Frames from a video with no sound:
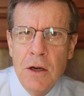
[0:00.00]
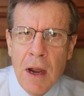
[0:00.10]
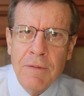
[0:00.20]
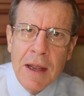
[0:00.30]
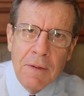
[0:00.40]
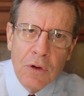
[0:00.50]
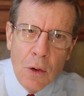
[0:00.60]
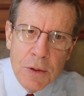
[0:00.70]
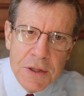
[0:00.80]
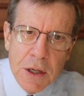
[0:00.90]
You have to have
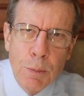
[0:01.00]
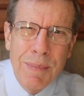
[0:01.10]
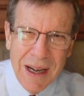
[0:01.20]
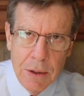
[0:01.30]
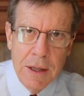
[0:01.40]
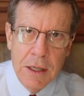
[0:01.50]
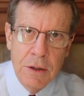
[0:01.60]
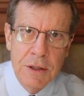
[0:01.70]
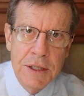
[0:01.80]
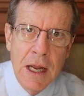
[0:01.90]
goals that are bigger than
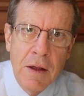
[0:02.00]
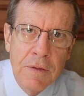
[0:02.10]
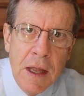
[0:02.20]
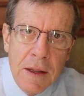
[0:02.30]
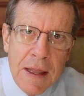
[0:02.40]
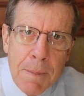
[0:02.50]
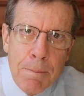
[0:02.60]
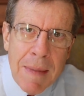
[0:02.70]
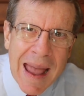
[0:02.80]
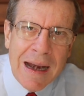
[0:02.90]
yourself,
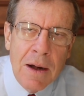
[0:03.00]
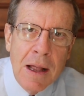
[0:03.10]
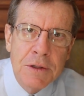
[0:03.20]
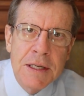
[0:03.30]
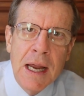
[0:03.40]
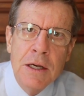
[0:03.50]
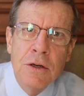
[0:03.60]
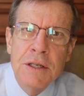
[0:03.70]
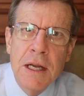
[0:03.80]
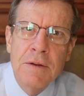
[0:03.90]
that matter outside
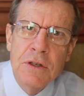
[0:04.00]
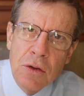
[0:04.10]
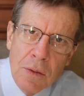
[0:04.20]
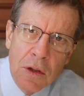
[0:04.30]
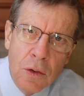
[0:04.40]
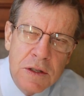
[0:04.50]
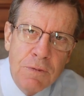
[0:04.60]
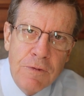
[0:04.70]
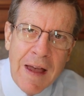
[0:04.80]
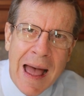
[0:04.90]
yourself. So those
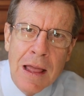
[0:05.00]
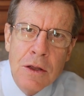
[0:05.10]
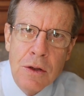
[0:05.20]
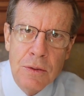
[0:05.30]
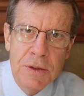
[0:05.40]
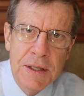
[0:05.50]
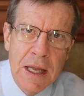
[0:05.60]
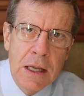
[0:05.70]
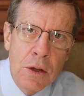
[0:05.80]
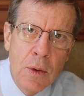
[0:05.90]
values
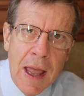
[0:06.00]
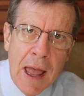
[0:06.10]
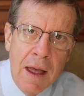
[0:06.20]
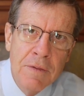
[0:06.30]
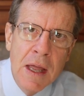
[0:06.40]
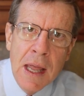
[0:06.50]
that you have,